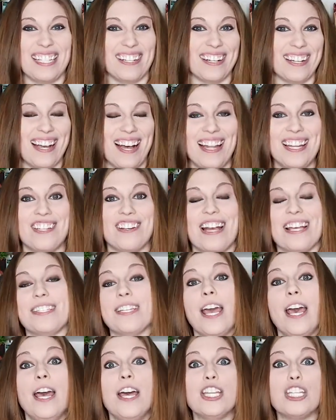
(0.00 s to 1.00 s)
your
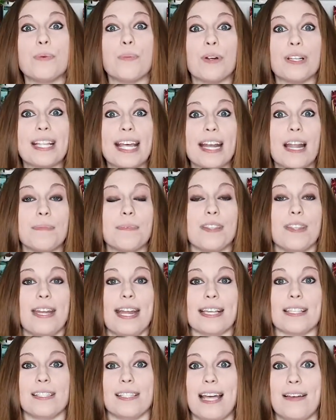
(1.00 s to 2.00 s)
contrast to bring that up to the
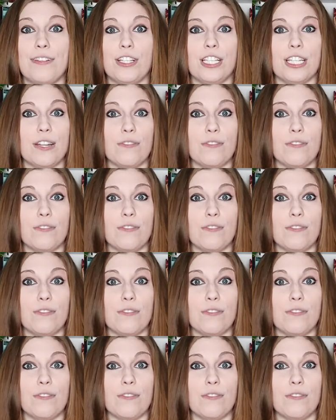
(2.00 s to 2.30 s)
next level.